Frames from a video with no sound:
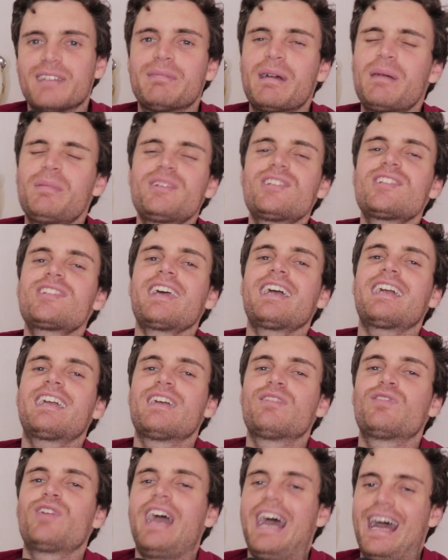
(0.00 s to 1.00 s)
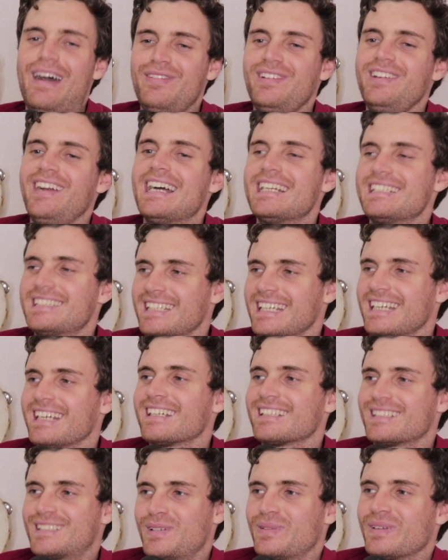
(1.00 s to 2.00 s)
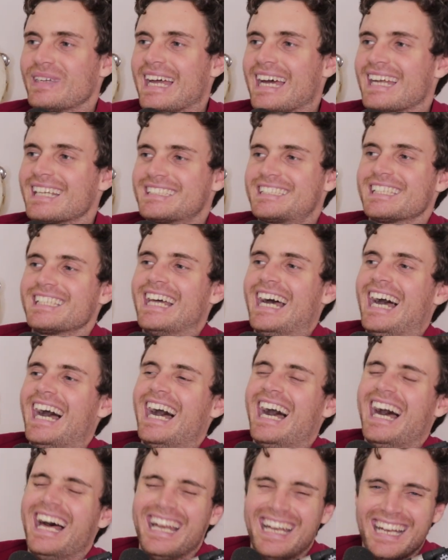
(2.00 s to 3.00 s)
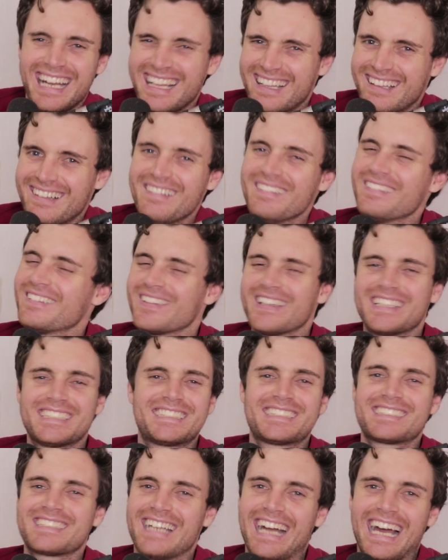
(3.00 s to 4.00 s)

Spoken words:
Maybe just like if you have an idea to be added to the hat, Reese is